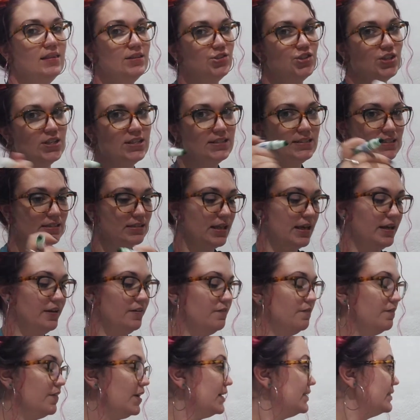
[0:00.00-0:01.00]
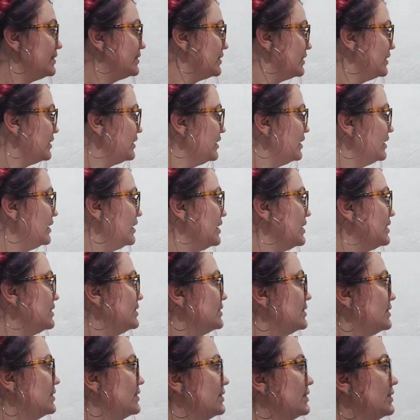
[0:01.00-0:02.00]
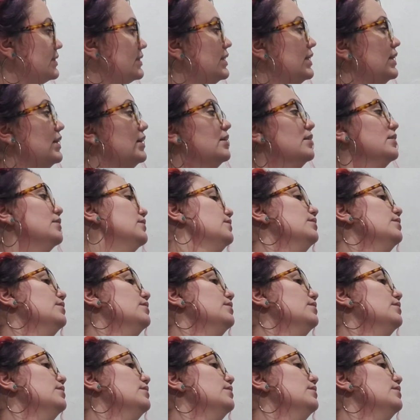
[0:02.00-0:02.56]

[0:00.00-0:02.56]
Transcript: just like Vasily Kandinsky.